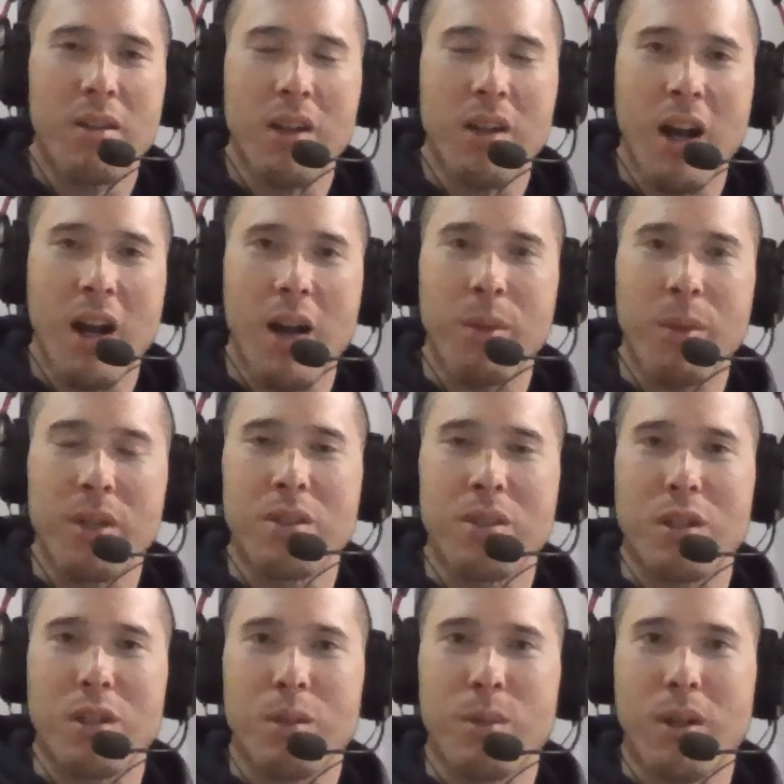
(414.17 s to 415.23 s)
I'm
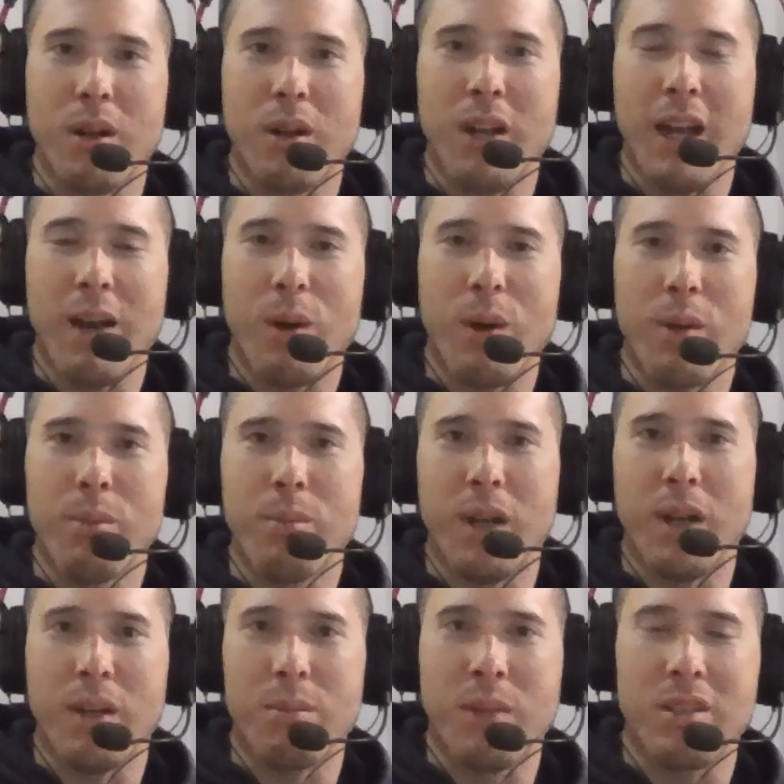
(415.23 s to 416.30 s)
undetermined on how
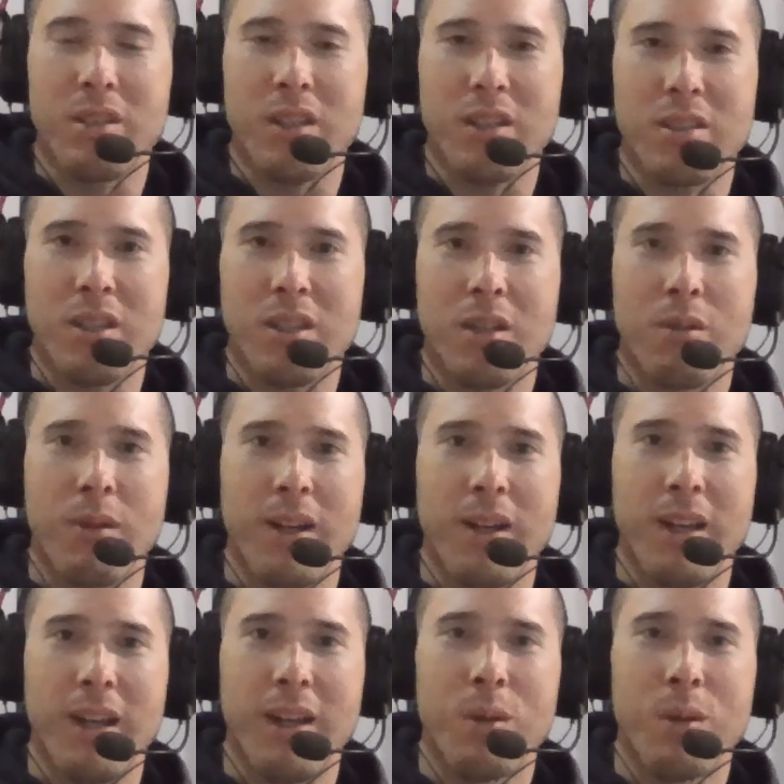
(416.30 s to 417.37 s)
I'm digesting it right
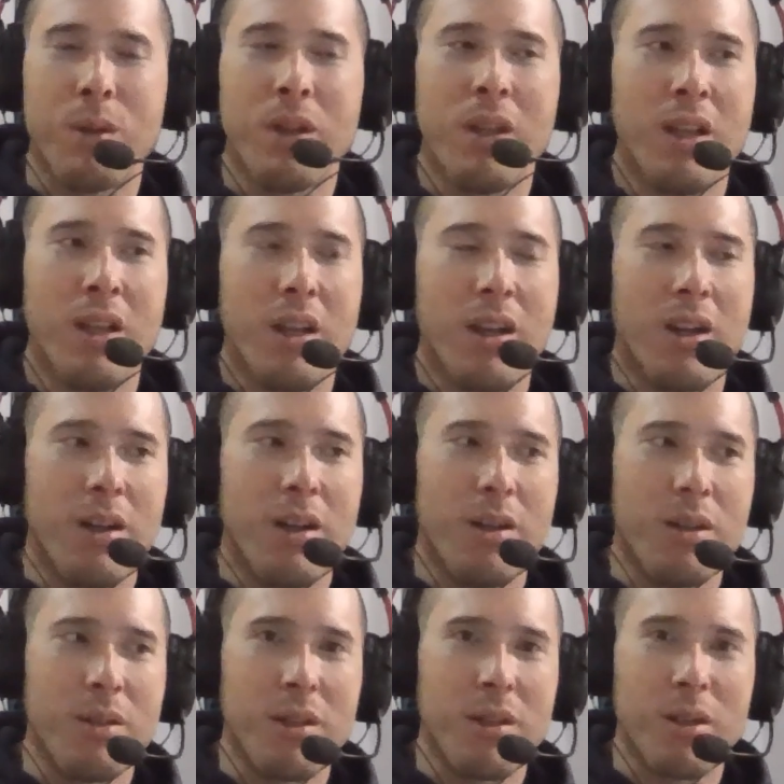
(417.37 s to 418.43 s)
now.
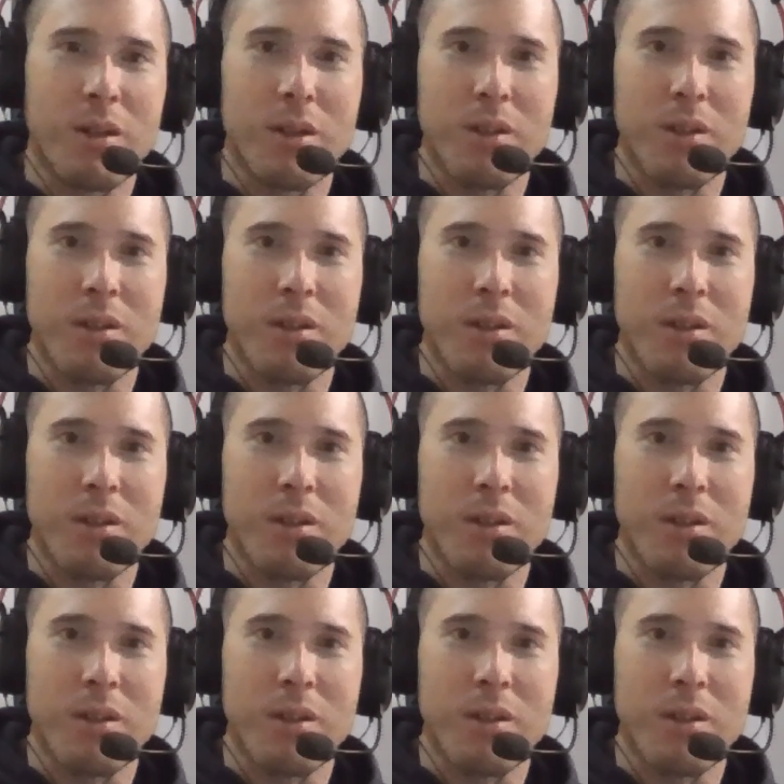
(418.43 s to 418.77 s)
There